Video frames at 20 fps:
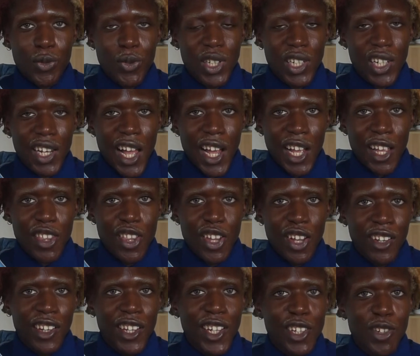we like
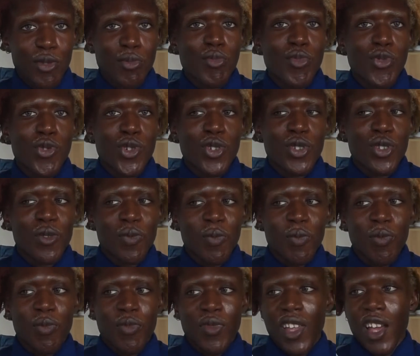not in the mood.
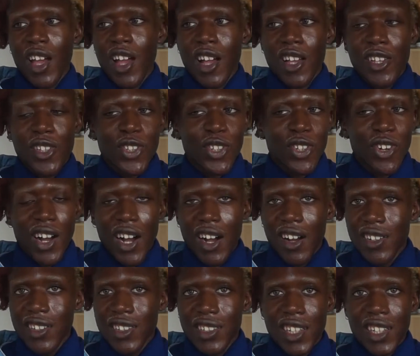So I was